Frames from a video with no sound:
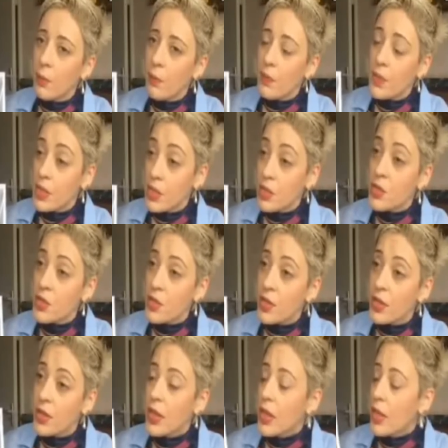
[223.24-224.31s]

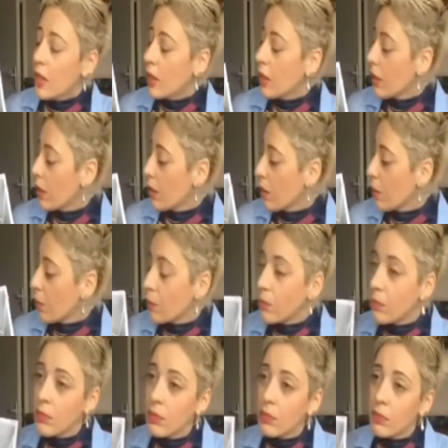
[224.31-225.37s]
sister
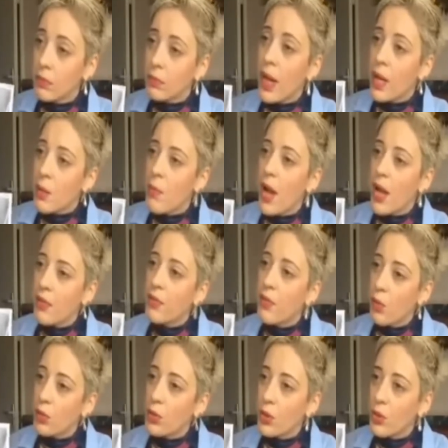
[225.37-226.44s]
by my
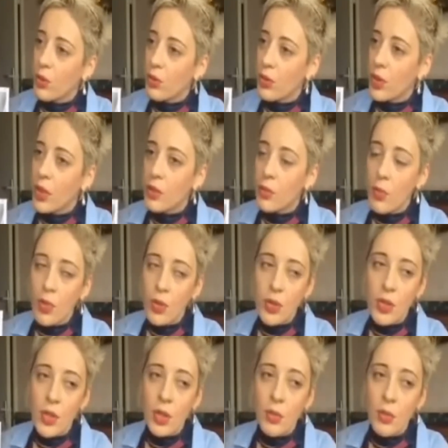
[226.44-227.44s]
photo. It was